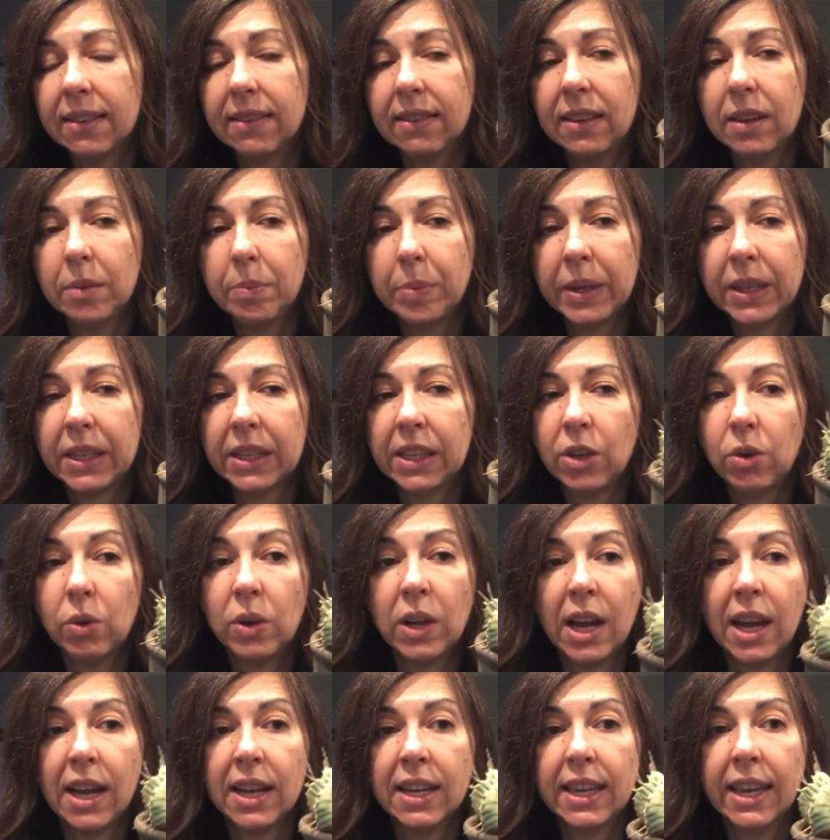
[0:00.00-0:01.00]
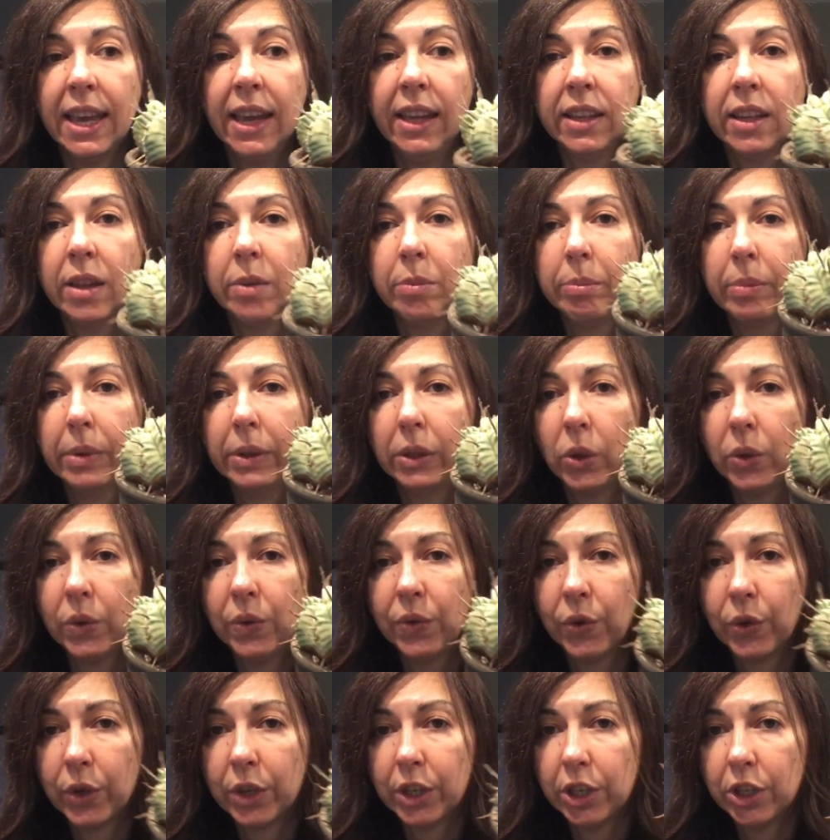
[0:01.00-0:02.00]
Typically you can't get them below
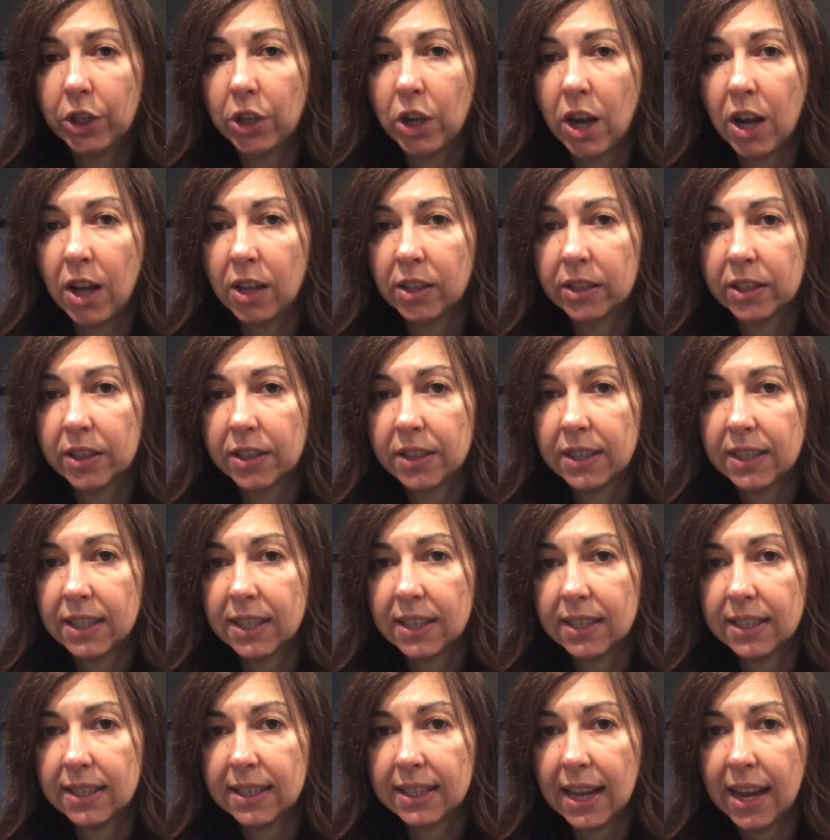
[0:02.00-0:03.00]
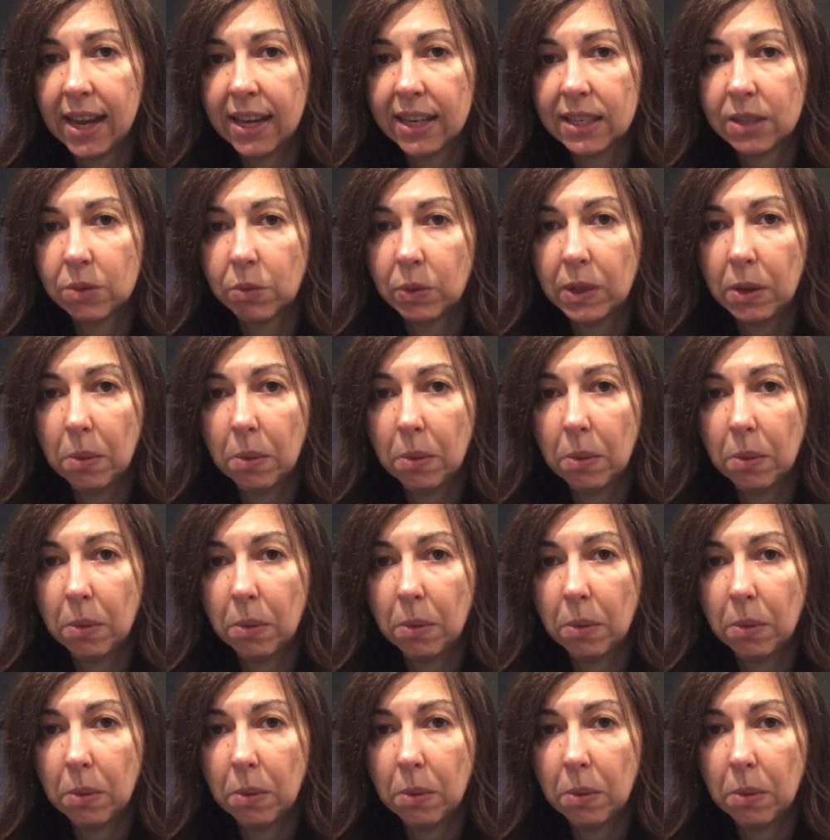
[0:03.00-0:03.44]
$40 this size with